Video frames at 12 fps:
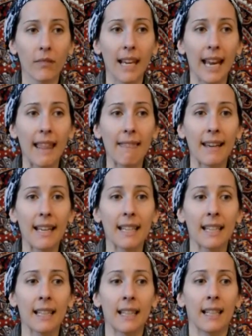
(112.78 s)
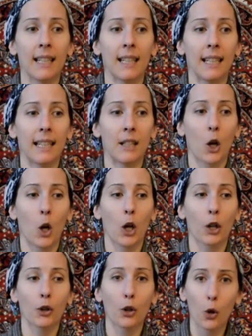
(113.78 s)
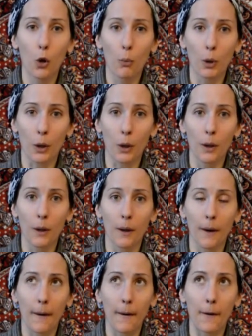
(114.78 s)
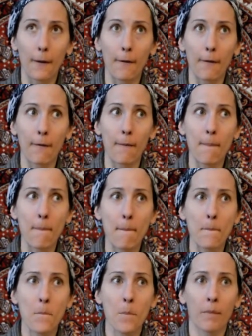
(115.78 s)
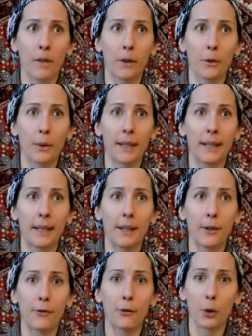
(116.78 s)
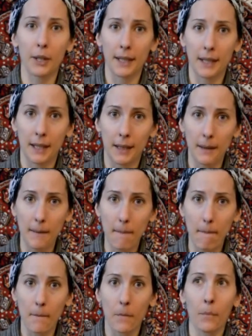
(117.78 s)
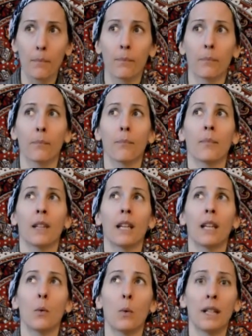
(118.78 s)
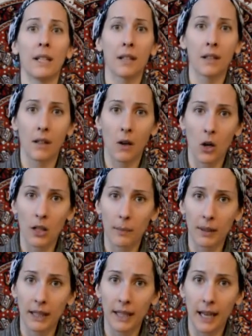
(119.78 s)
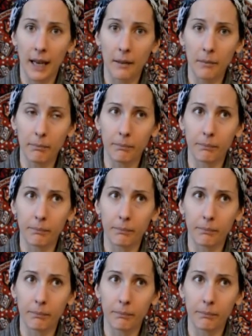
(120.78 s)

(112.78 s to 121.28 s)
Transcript: And then in October of 2014, he went into the hospital again